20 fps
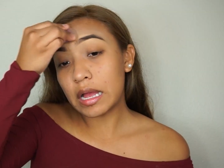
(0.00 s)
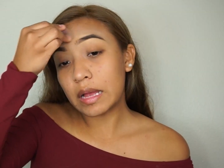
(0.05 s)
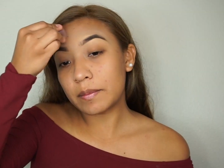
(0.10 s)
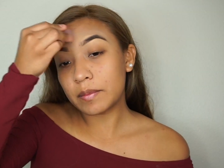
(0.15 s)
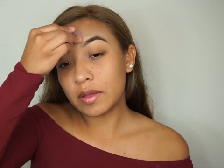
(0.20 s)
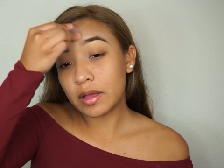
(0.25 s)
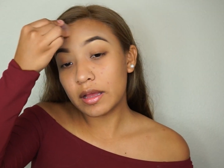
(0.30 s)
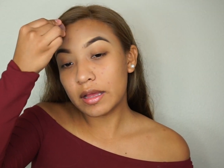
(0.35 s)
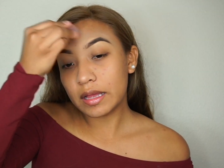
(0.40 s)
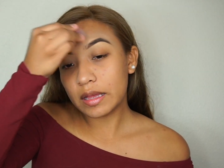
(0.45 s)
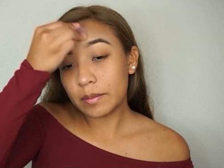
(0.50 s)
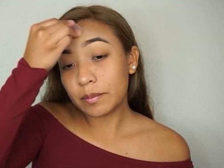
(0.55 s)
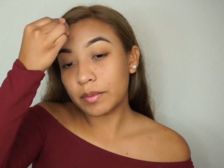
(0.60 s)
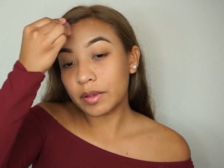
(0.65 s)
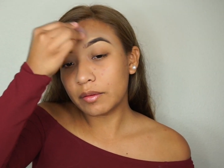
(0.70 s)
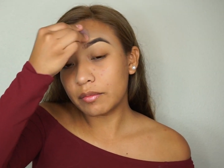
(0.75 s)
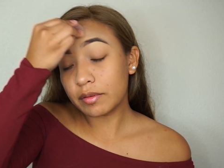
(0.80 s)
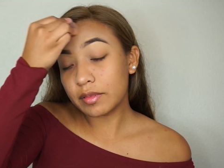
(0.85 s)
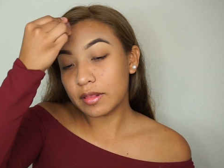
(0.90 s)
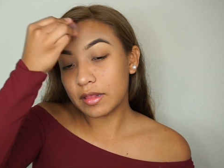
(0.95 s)
I'm not
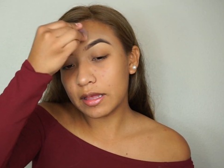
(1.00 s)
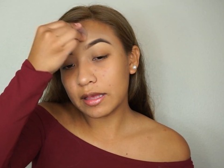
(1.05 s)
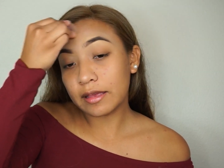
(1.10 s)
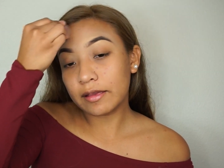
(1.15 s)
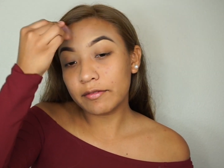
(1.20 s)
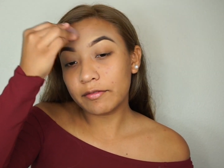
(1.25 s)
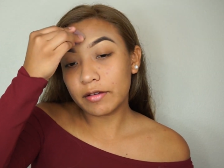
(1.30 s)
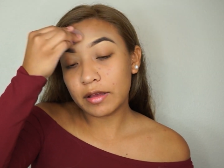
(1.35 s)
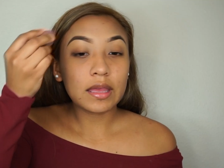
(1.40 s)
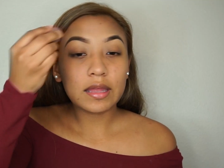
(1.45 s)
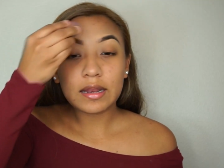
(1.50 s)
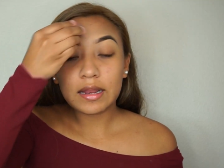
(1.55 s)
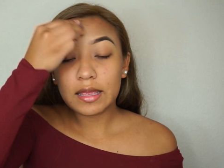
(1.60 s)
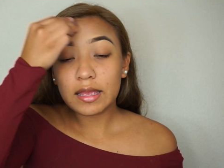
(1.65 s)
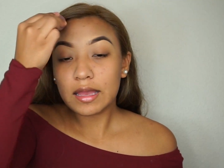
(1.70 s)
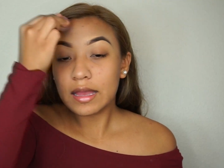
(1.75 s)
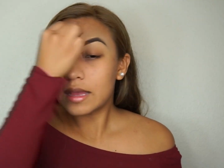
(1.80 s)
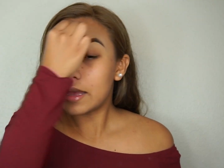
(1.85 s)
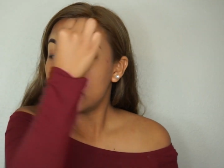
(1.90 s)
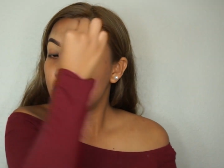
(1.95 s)
happy with life. And
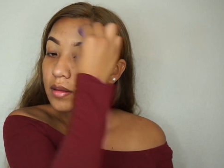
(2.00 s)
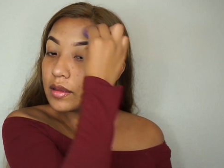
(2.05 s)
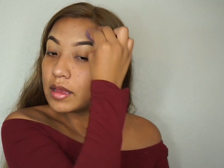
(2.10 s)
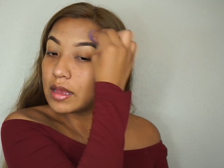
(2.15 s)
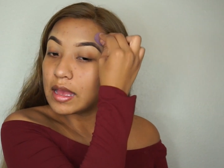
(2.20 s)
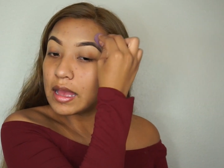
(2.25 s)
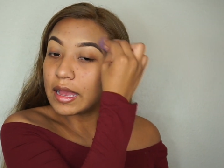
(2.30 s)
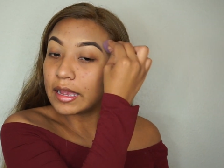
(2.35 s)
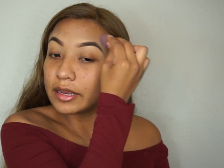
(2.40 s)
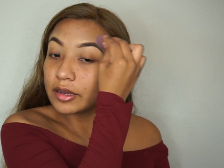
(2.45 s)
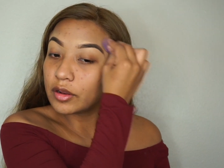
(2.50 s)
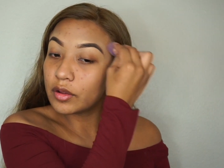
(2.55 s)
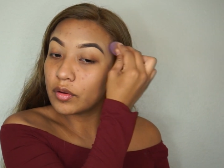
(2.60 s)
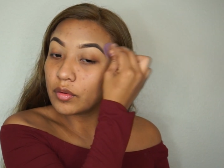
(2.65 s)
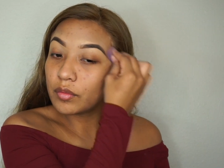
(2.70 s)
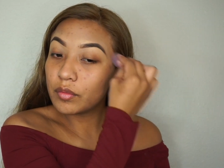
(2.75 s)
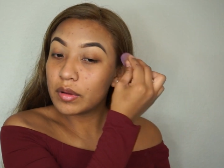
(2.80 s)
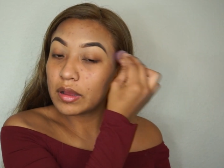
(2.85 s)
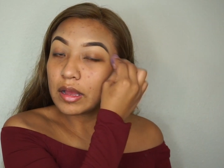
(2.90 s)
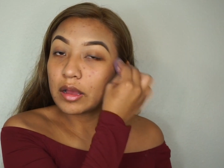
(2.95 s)
like, I
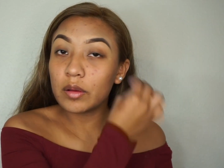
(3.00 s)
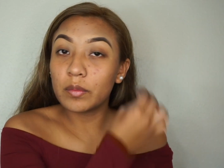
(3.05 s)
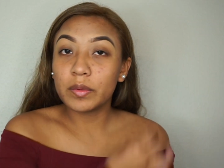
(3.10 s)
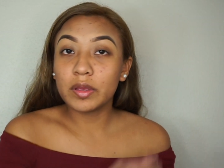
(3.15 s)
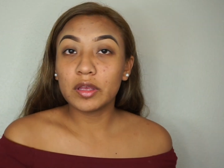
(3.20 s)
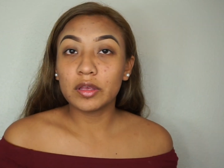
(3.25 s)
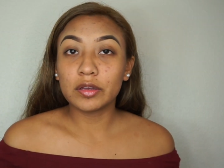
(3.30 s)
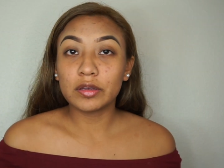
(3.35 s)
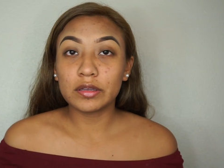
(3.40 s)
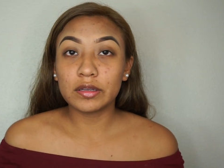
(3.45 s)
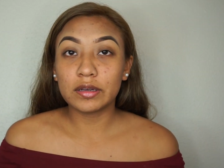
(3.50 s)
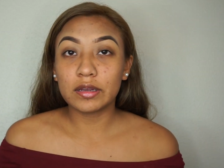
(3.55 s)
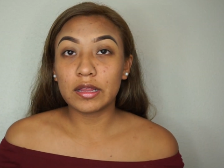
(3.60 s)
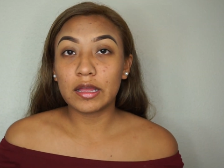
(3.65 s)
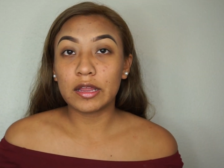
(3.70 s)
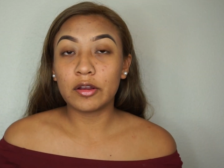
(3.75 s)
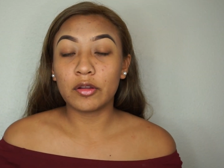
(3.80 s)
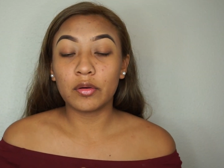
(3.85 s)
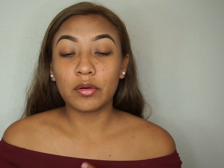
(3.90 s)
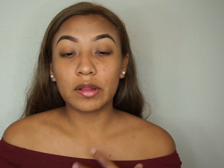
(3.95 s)
know I'll be good.
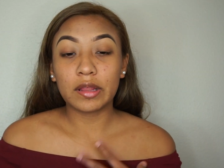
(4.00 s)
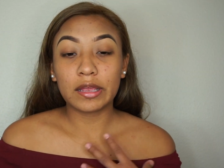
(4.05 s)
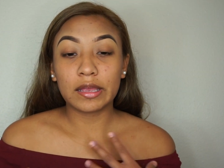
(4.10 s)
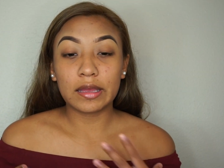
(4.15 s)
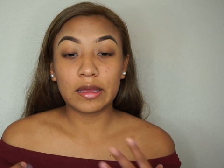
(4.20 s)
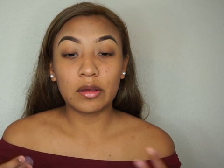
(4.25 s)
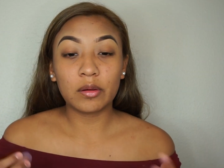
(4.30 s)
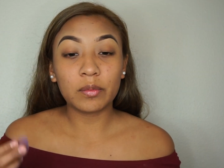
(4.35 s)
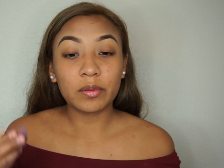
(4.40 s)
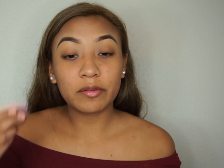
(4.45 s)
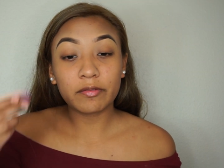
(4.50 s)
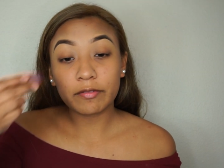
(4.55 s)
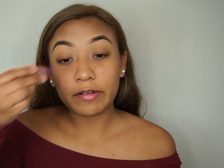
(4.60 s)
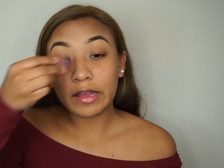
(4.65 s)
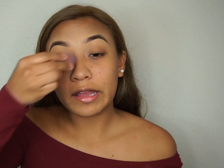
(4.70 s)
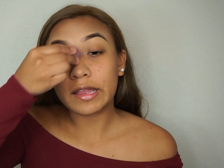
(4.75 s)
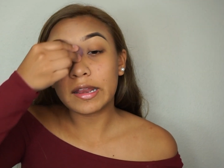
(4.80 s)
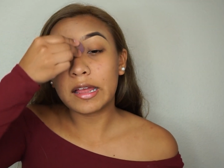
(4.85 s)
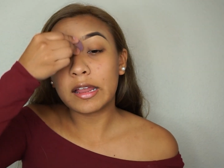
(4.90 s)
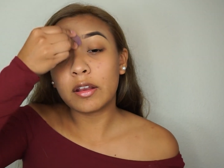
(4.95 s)
I know like I'll be
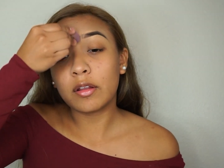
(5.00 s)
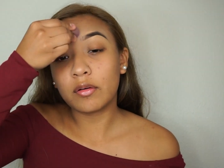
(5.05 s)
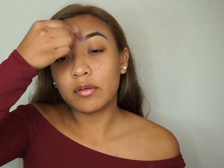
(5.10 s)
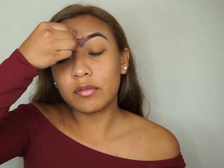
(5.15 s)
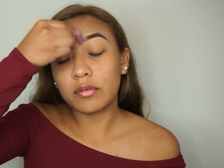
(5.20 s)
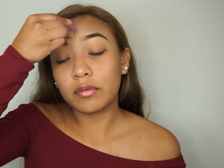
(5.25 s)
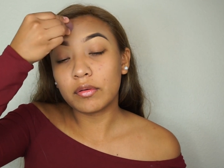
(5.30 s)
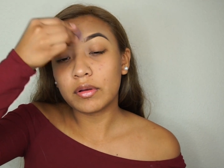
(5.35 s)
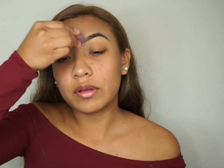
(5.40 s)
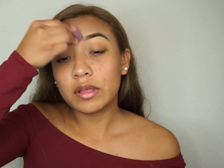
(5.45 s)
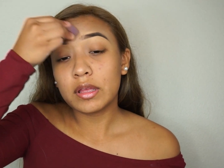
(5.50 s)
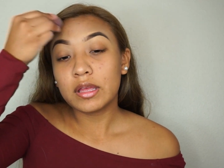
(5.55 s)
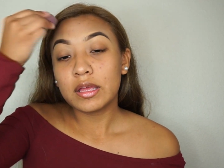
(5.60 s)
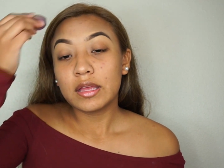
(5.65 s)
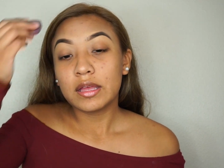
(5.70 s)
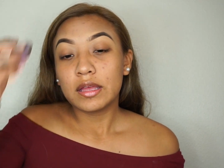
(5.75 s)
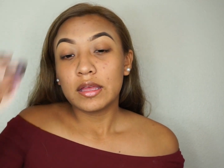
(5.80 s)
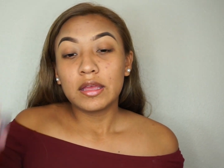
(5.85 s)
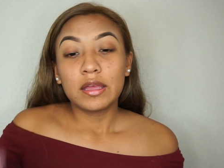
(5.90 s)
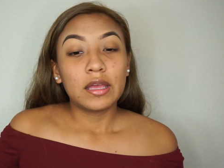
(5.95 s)
fine. I know
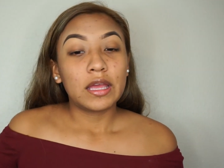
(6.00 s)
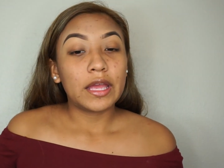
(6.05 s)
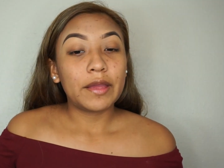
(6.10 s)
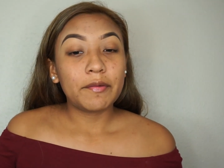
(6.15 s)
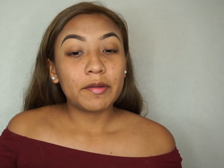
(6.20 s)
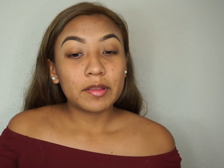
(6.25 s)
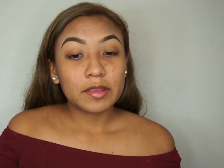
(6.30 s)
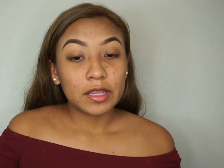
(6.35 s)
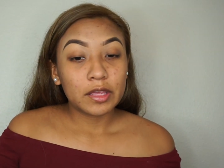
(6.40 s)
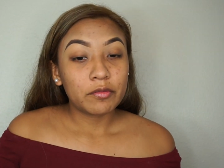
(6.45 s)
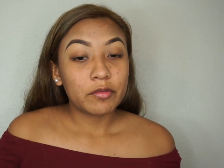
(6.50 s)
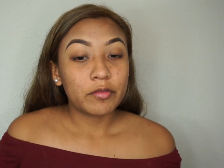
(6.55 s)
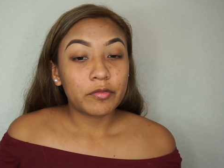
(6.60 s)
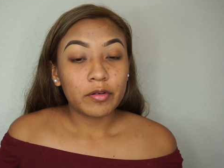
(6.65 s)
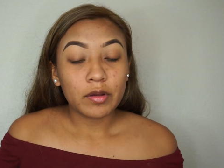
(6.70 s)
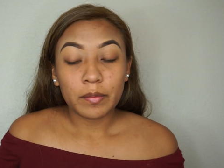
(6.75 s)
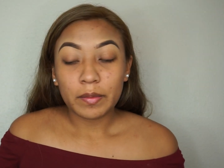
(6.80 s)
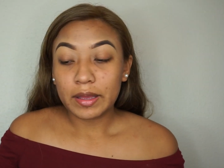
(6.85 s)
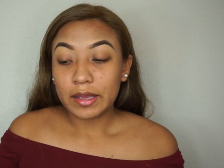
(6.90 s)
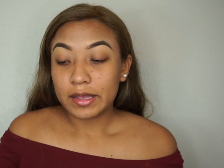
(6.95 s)
everything will
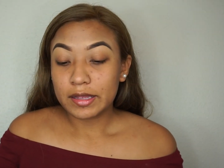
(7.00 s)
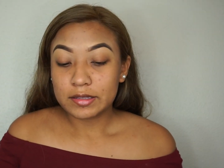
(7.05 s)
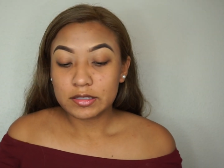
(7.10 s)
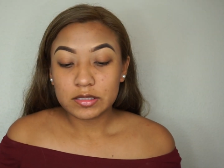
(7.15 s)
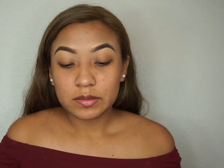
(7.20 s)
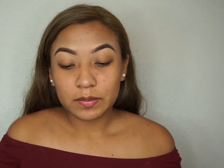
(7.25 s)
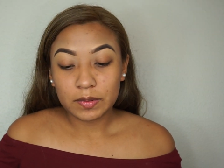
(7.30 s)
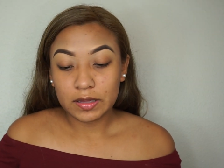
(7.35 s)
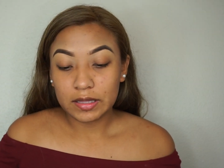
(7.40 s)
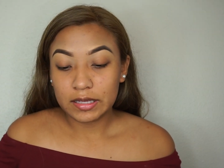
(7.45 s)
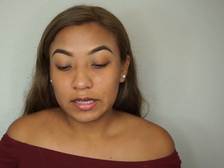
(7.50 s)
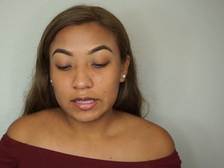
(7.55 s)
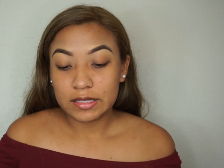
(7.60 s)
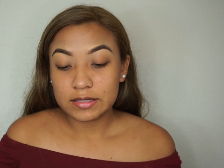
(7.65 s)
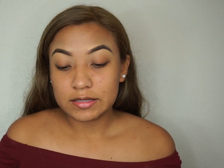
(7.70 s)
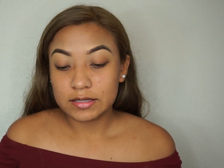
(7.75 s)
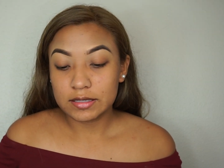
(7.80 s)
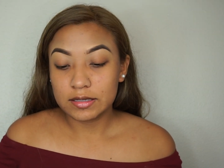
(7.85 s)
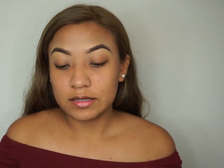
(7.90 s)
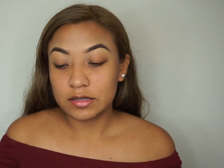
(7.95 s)
fall back into
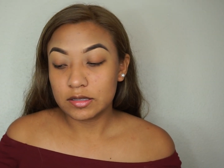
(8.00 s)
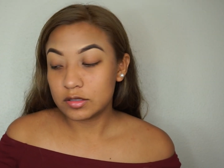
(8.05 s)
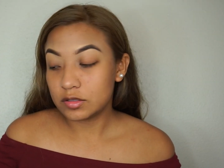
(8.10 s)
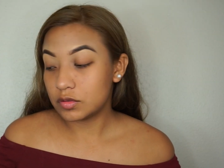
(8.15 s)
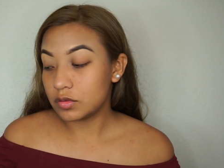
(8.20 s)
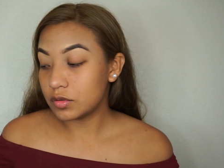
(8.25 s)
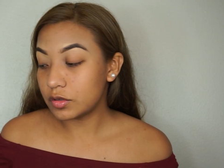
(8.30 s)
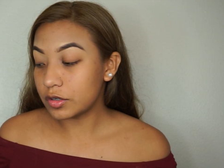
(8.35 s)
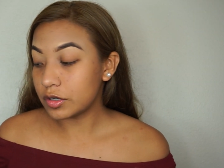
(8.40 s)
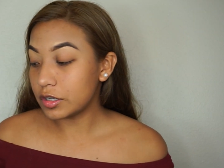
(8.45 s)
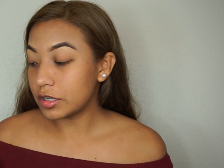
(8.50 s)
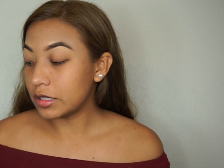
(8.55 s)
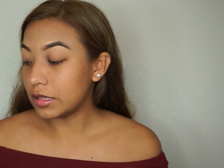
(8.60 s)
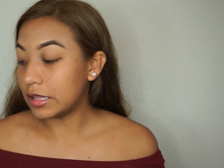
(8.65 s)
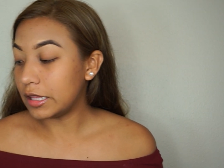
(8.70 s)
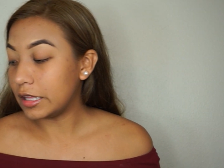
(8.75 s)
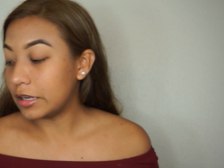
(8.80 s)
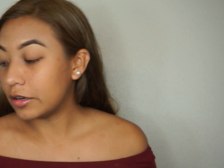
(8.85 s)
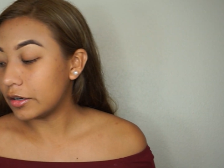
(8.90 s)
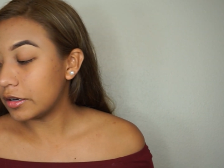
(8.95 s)
place sooner or
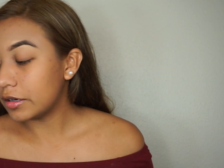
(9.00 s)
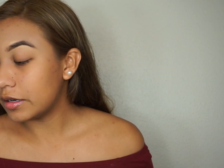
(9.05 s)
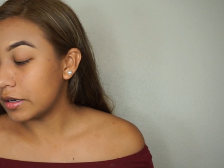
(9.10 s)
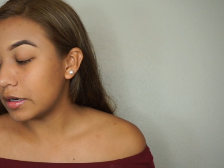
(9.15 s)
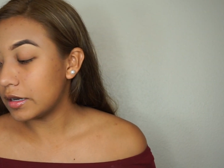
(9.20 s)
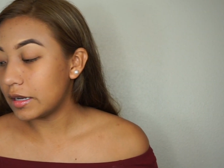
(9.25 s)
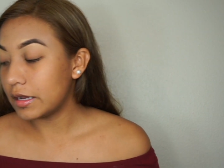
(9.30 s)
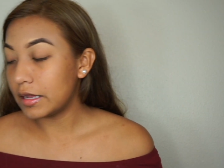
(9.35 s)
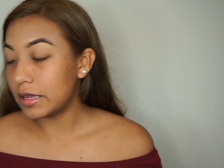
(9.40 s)
later.